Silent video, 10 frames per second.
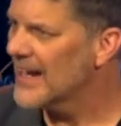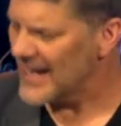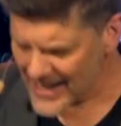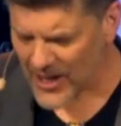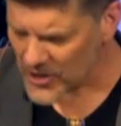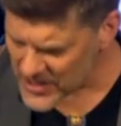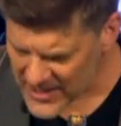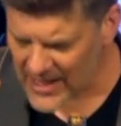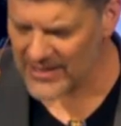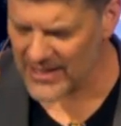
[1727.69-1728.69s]
It's our
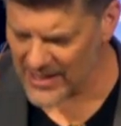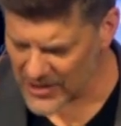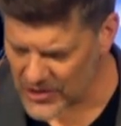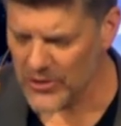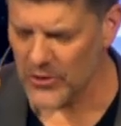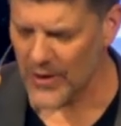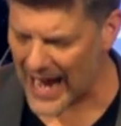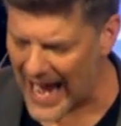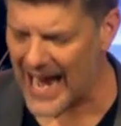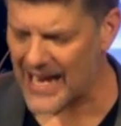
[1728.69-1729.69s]
season to
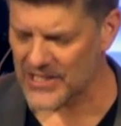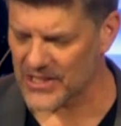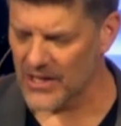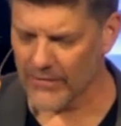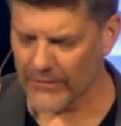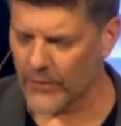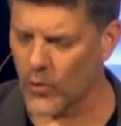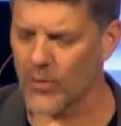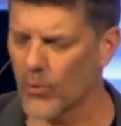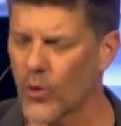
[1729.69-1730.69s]
ask
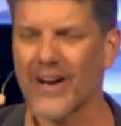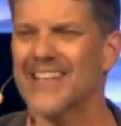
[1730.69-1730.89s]
for more.